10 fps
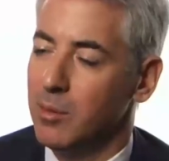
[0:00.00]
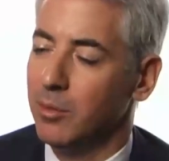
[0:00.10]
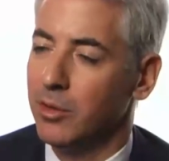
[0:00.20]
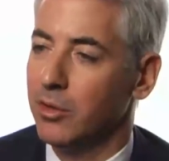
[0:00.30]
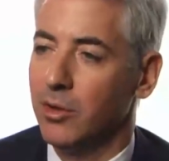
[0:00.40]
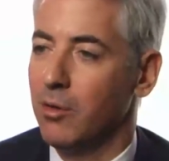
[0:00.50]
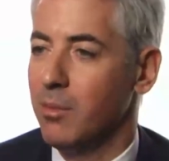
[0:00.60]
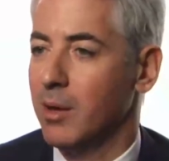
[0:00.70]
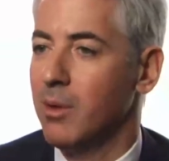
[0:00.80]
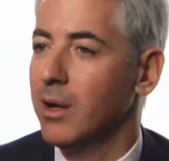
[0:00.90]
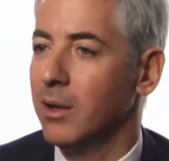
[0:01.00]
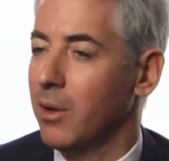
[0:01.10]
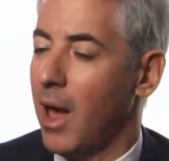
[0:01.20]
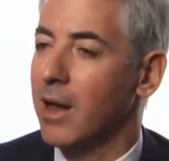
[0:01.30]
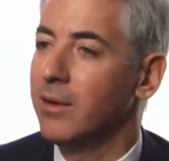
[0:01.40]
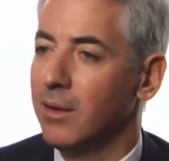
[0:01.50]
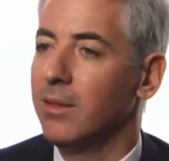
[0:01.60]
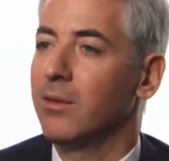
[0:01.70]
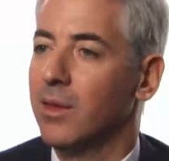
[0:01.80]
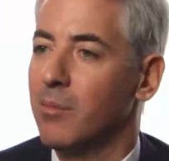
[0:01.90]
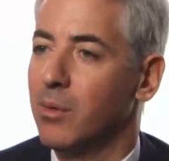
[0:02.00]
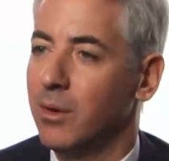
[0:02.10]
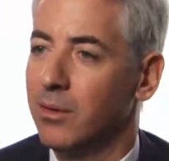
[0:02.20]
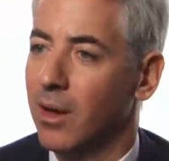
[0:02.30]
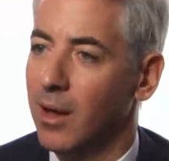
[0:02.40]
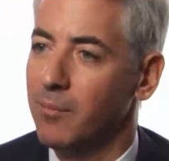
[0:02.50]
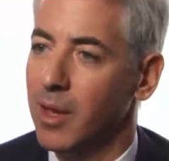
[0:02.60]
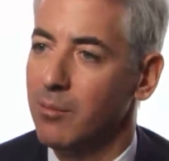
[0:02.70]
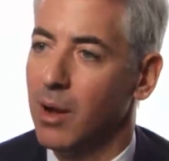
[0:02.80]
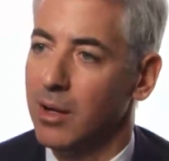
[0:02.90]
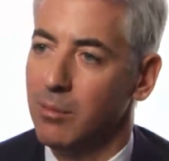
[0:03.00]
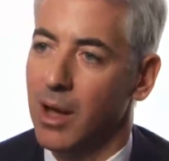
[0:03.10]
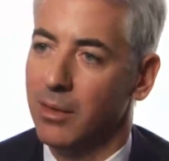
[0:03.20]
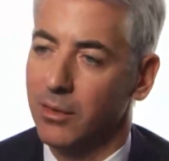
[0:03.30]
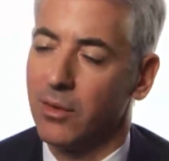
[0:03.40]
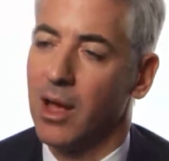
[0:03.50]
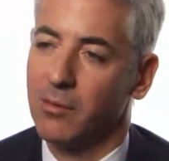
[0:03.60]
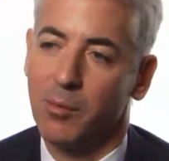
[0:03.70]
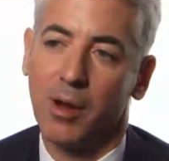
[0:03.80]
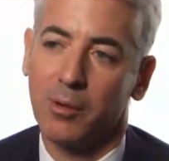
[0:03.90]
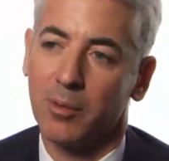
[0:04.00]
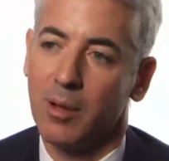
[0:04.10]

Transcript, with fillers: People just don't make money, or hadn't until that point in time, made money buying the stock of a bankrupt